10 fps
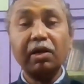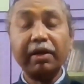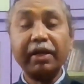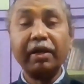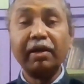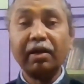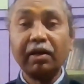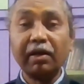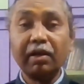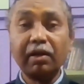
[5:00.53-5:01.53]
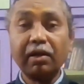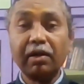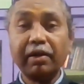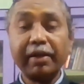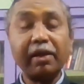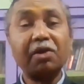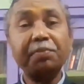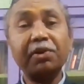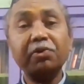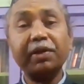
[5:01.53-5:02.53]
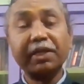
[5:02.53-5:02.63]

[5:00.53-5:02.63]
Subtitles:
allotment to